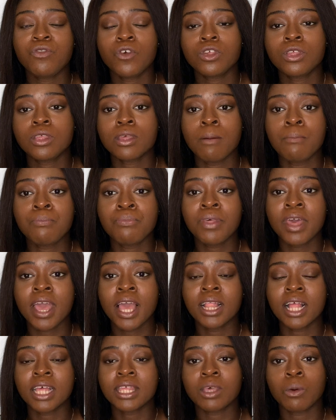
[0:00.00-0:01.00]
there's something
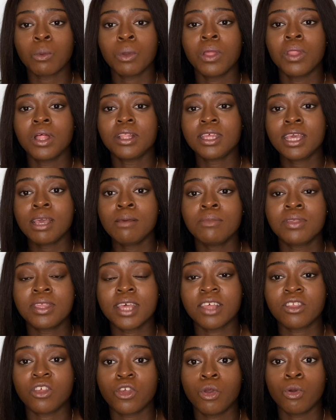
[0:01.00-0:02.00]
that someone on the team
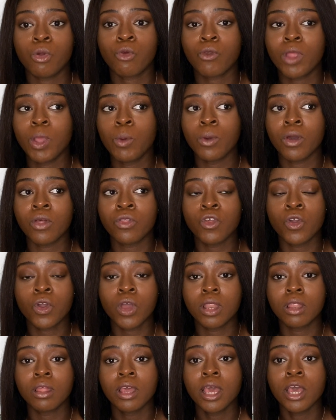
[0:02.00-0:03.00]
says that you agree with, you
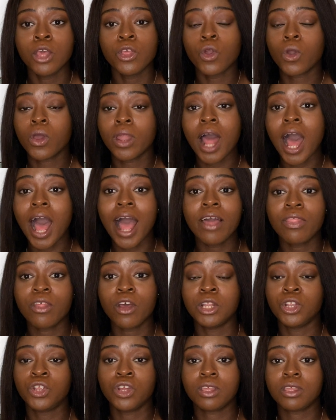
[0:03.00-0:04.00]
can you can
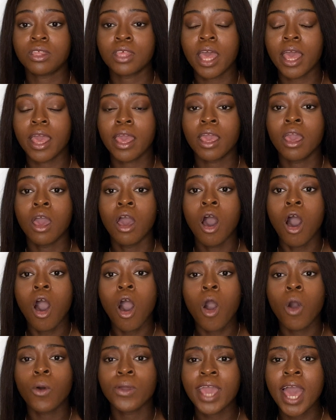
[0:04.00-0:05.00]
either just say,
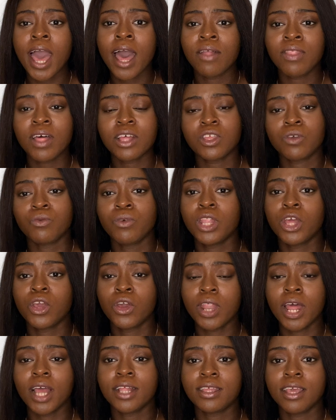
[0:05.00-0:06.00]
oh yeah, that's a really good
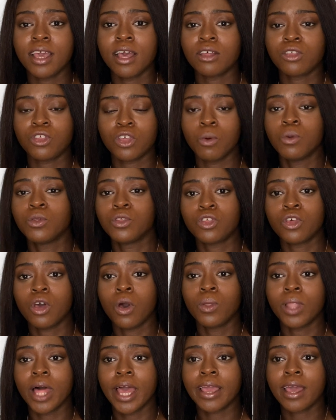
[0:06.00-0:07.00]
idea, so and so,
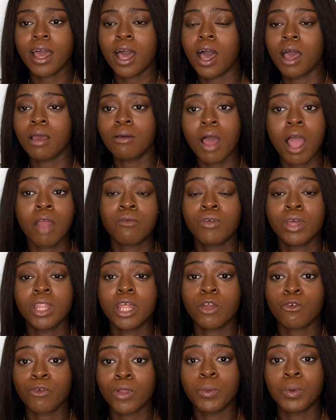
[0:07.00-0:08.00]
like I, I
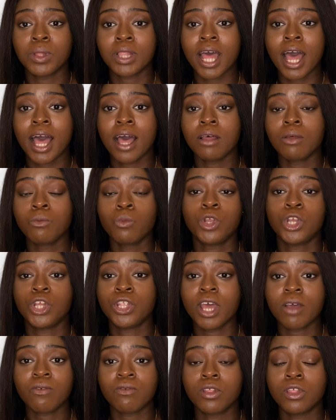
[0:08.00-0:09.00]
really agree with that. We should
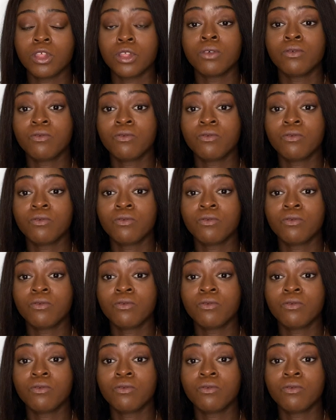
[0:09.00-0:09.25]
definitely